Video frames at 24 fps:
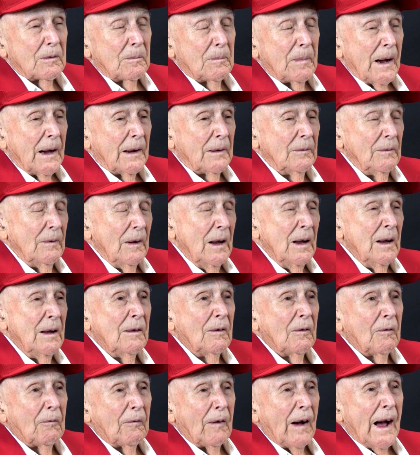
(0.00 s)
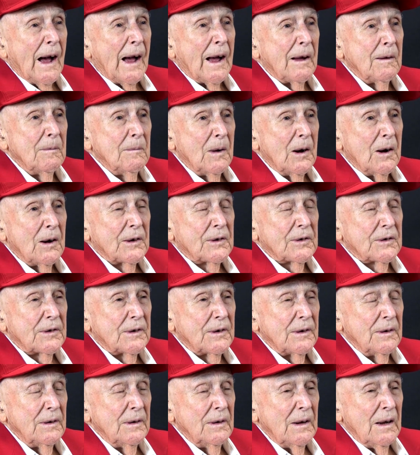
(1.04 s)
about 5 months
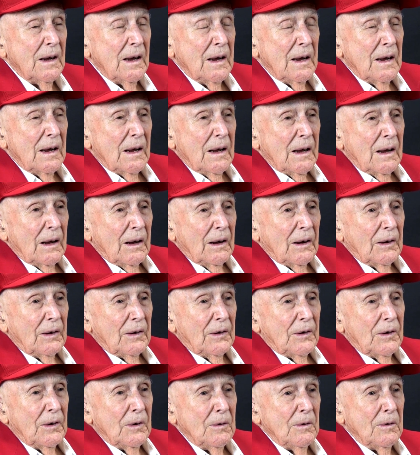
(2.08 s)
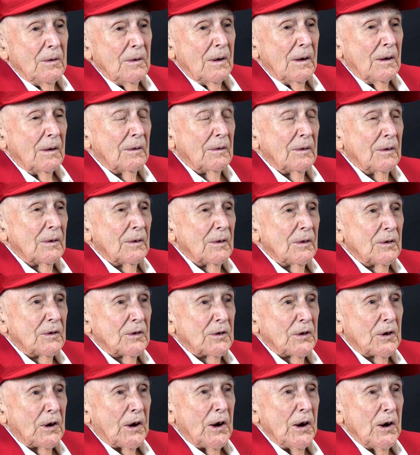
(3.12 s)
to
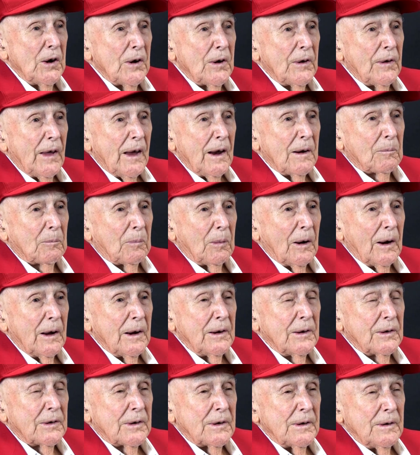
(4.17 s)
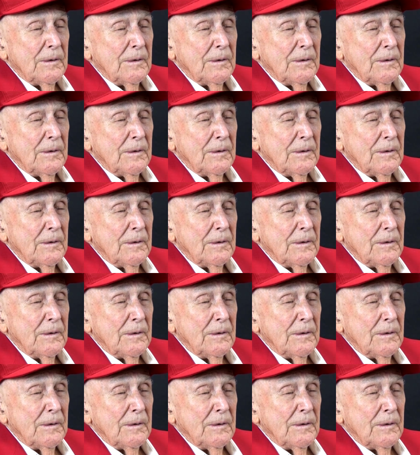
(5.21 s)
secure that place.